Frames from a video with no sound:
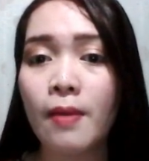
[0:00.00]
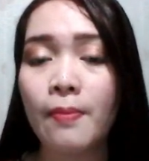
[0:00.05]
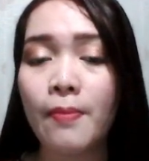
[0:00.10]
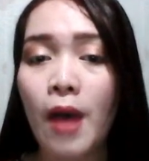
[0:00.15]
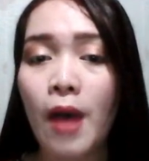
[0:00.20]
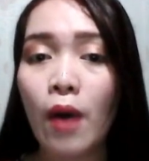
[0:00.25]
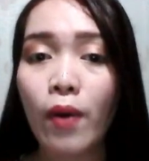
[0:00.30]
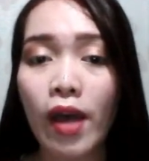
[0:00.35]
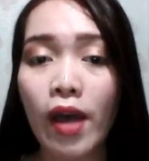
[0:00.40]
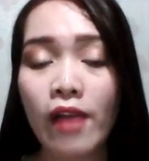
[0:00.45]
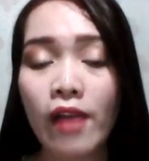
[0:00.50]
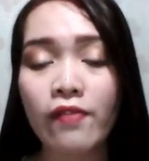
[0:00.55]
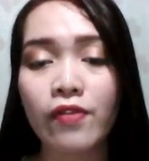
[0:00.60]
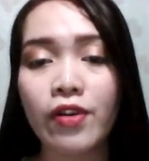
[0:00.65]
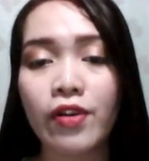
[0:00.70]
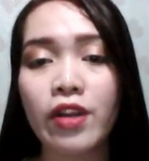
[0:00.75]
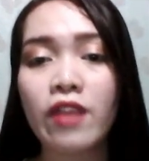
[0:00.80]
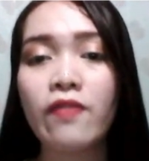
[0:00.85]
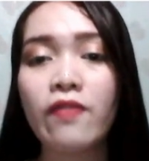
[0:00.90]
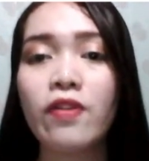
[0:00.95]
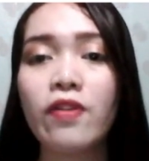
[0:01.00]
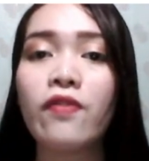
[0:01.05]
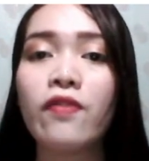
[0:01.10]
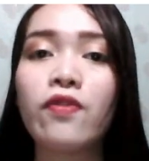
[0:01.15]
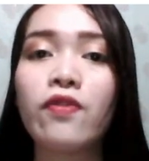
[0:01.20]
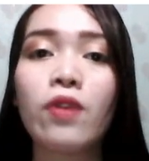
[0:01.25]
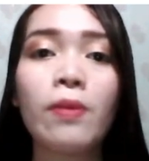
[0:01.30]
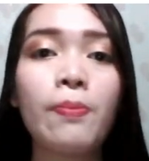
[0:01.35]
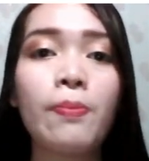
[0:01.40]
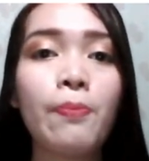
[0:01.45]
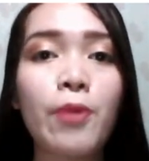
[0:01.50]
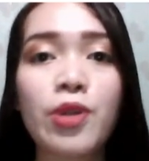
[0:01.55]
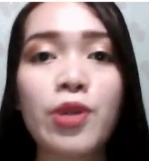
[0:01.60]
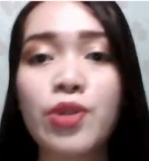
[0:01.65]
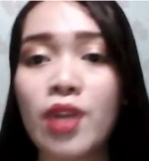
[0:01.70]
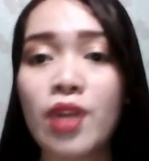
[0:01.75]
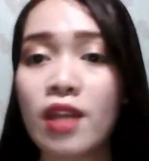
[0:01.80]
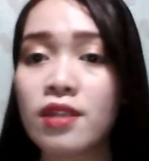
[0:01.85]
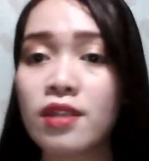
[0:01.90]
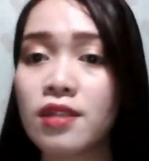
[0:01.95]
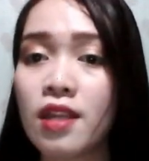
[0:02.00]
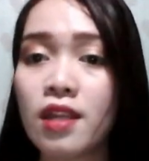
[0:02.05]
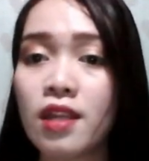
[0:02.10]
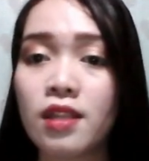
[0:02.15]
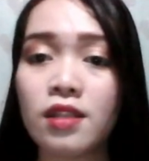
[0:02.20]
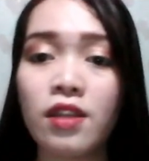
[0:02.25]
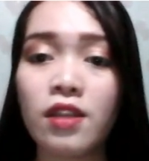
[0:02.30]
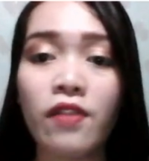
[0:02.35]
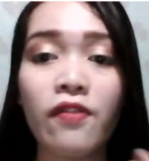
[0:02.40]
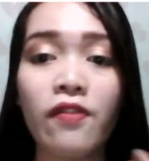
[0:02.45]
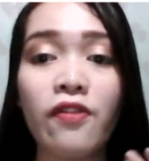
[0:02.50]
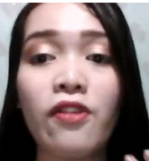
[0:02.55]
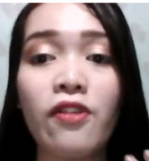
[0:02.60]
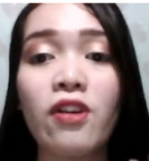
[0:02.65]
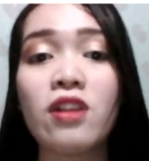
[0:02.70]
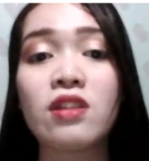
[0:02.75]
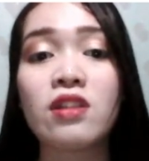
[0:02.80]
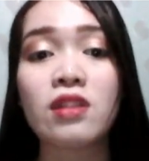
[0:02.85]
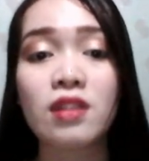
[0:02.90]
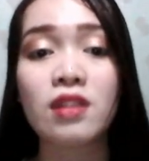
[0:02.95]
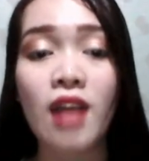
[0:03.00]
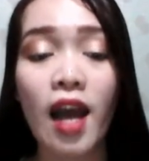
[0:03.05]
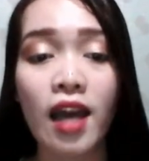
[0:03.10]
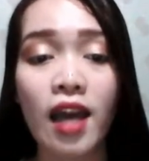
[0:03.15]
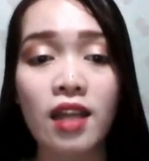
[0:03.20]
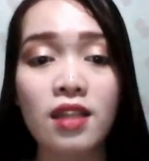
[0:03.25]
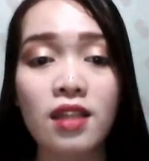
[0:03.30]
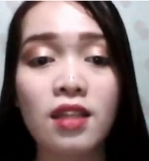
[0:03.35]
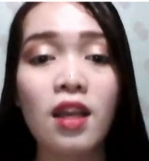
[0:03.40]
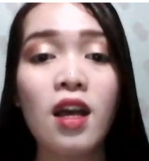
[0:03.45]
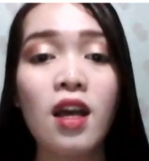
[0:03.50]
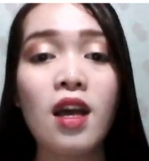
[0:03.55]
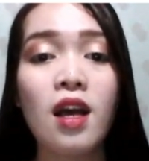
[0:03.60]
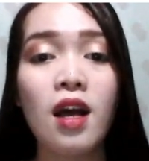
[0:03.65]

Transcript: However, even if you're presenting different sides,